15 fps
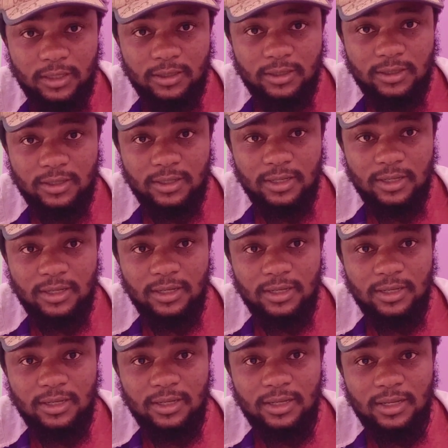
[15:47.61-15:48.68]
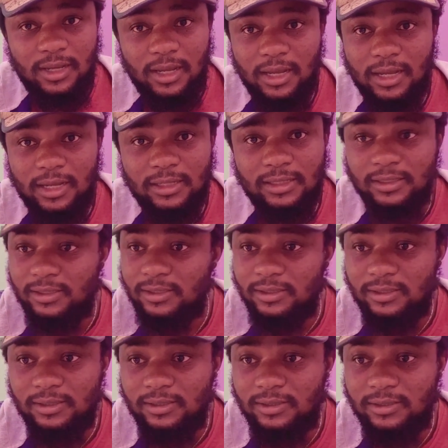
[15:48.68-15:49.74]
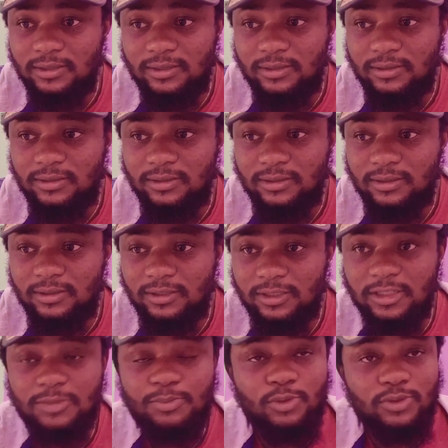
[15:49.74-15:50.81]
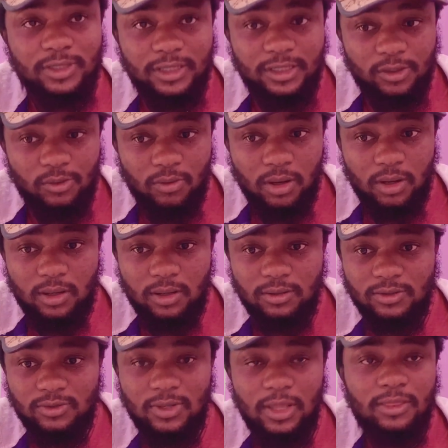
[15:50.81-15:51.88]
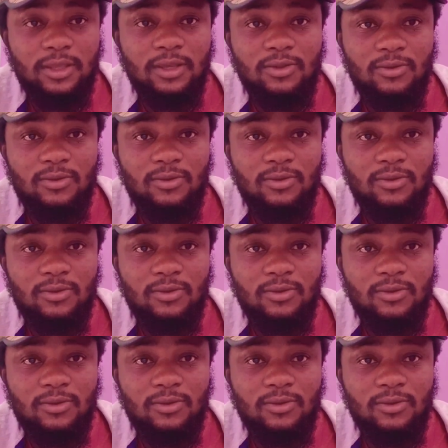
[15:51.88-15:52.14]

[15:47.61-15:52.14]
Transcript: and she's putting in the work. So I think you guys should believe her.